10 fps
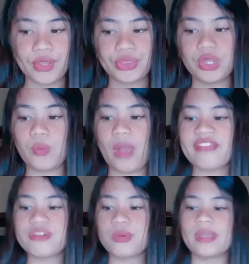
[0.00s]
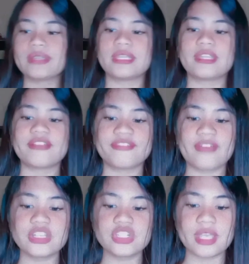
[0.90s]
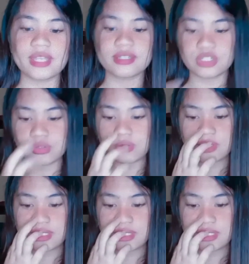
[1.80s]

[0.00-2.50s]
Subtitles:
The wife went in and fetched the shoes.